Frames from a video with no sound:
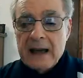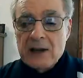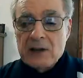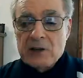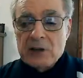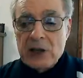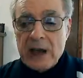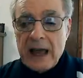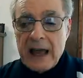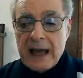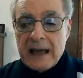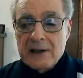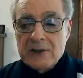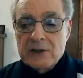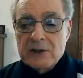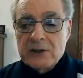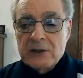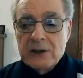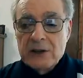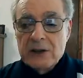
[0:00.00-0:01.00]
a
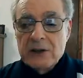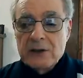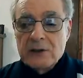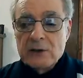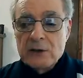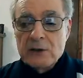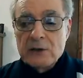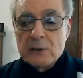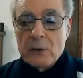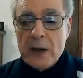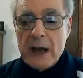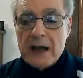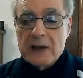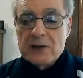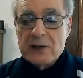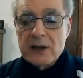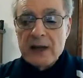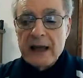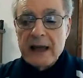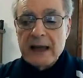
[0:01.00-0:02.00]
chance to
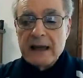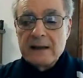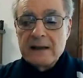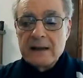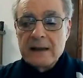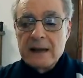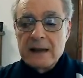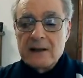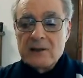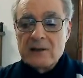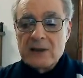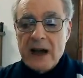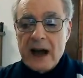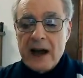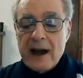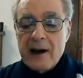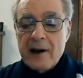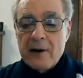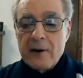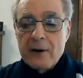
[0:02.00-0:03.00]
translate the
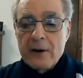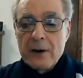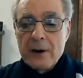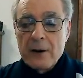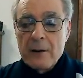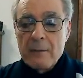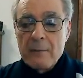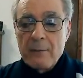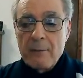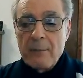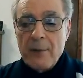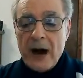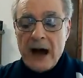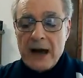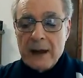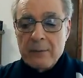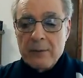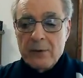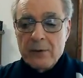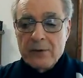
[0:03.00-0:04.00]
entire
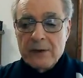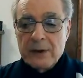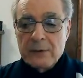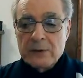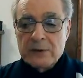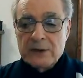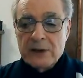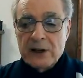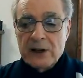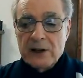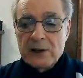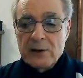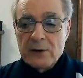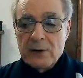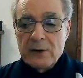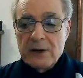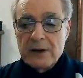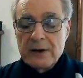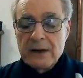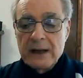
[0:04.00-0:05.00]
Bible that was
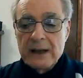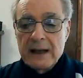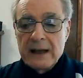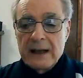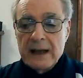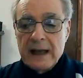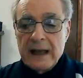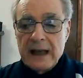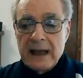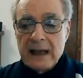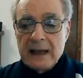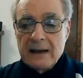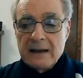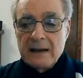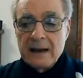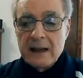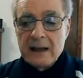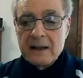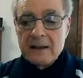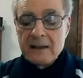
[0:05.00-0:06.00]
included in
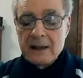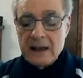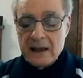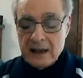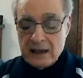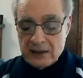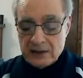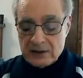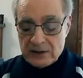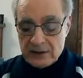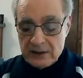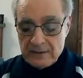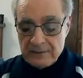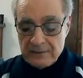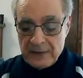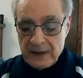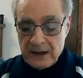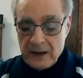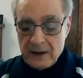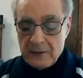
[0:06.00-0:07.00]
these
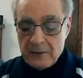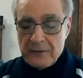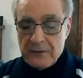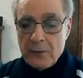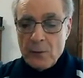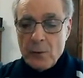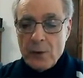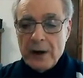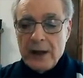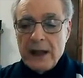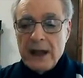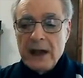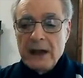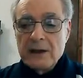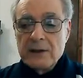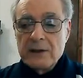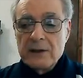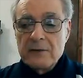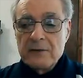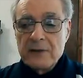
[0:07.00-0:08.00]

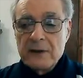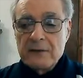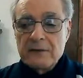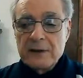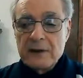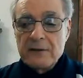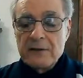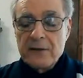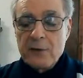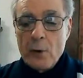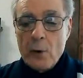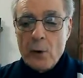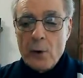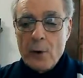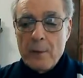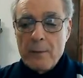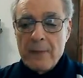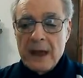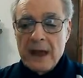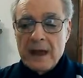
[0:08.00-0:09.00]
48 to
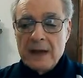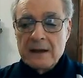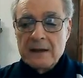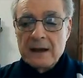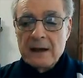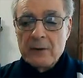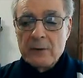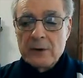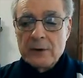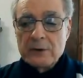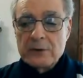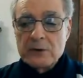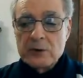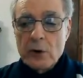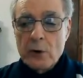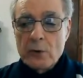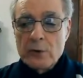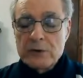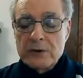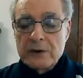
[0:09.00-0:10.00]
54 men that were
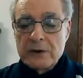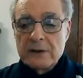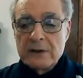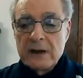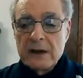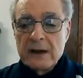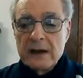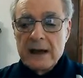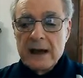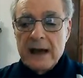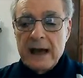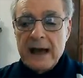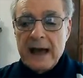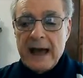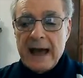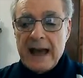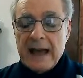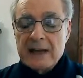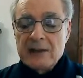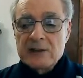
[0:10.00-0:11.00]
chosen,
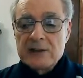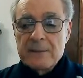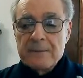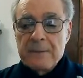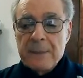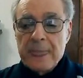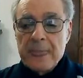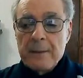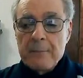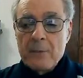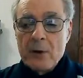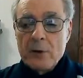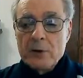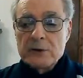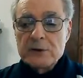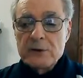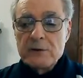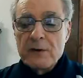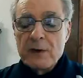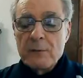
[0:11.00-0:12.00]
as
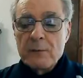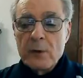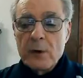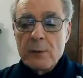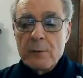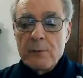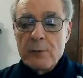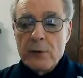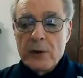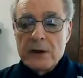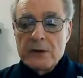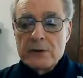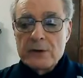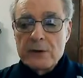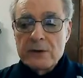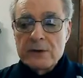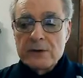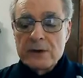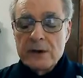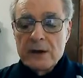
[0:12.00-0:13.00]
most of them were
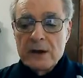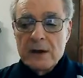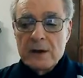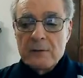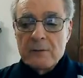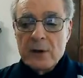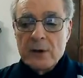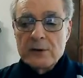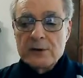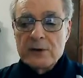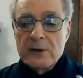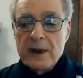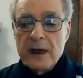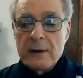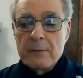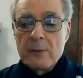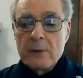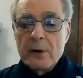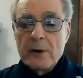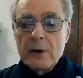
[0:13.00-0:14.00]
preachers, most of
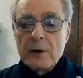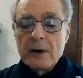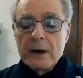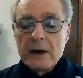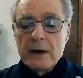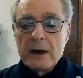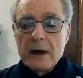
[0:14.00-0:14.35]
them were